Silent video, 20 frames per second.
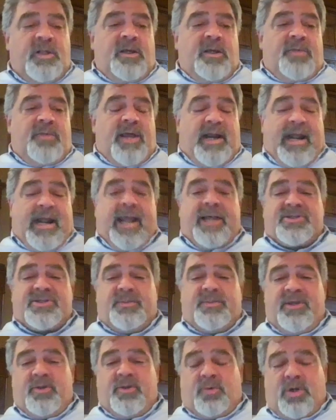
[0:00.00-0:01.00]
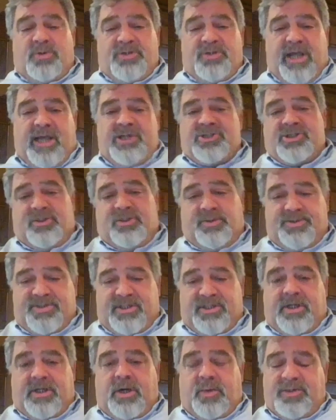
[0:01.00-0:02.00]
that has to be the rotationals
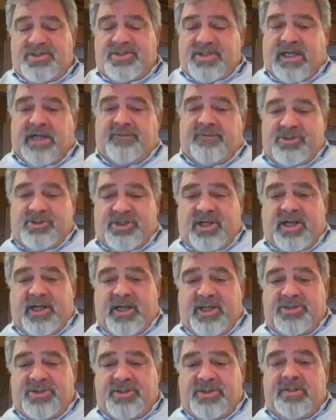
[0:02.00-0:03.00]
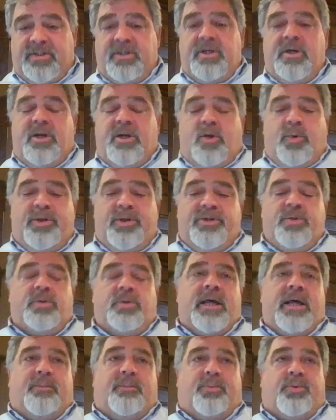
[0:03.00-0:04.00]
that go inside of a jet engine. We do a
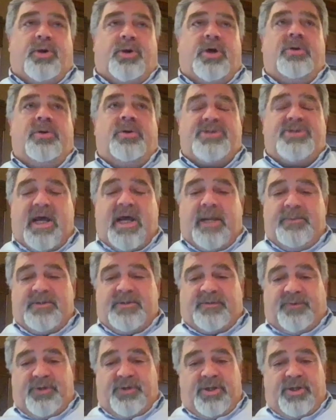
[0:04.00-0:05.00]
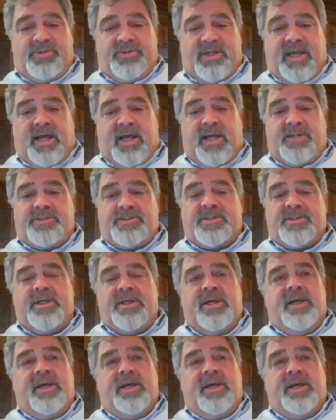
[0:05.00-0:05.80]
lot of prototypes for those guys.